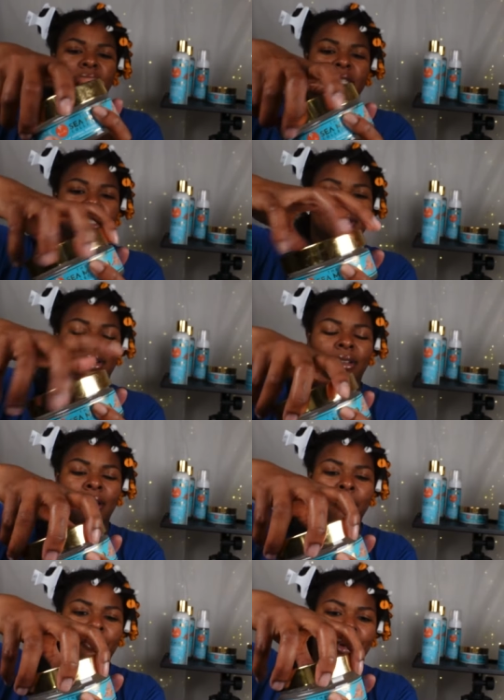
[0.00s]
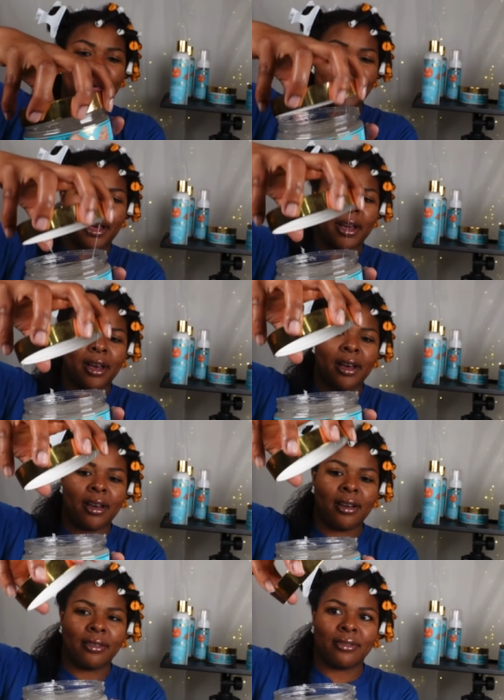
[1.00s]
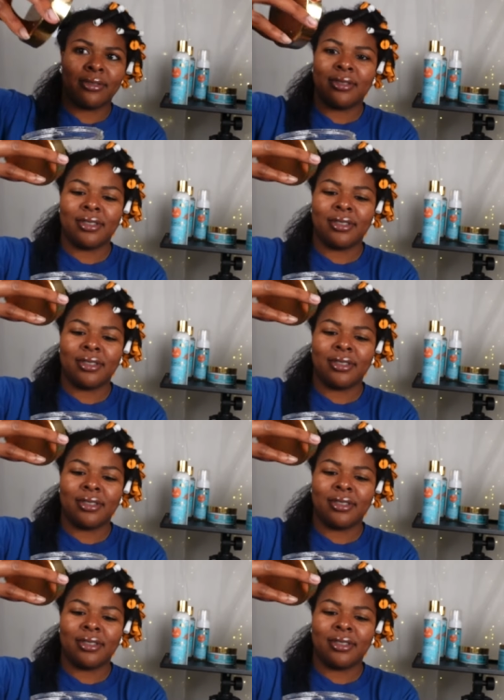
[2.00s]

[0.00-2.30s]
this is all about. Ooh.